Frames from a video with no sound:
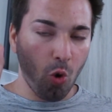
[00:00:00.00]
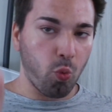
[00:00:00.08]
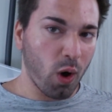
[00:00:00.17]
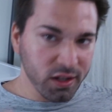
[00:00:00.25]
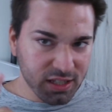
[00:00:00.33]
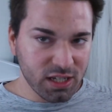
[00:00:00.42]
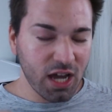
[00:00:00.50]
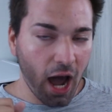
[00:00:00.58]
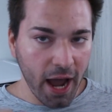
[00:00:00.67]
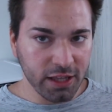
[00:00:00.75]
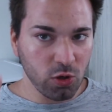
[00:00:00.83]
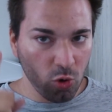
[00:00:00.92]
once
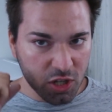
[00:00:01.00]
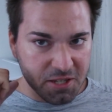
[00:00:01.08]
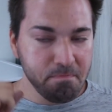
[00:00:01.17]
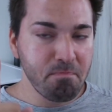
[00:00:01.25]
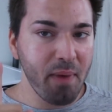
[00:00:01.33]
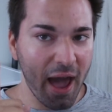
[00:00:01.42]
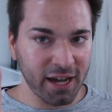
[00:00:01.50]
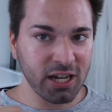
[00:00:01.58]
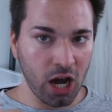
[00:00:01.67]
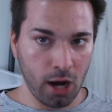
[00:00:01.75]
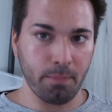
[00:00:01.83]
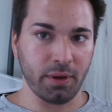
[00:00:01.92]
Kaido is
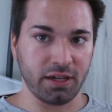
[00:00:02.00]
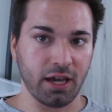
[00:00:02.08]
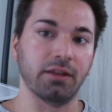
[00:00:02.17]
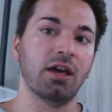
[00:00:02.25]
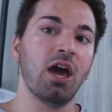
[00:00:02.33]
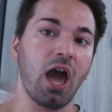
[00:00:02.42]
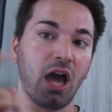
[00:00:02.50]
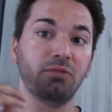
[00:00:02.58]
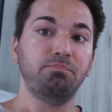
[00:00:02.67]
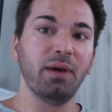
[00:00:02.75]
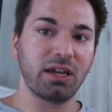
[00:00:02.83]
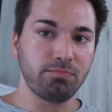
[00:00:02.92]
back up again
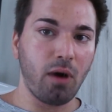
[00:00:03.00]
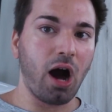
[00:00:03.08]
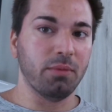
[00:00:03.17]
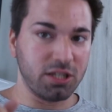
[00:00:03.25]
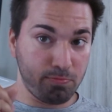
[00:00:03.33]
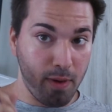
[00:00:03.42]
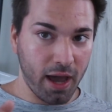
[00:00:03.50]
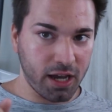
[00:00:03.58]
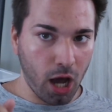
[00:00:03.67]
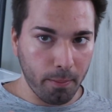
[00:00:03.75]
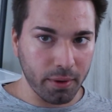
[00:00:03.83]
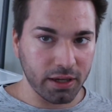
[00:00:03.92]
and Big Mom is back
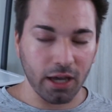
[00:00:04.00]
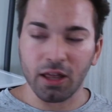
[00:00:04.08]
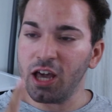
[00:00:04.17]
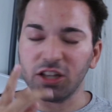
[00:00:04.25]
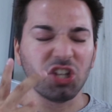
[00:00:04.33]
up again,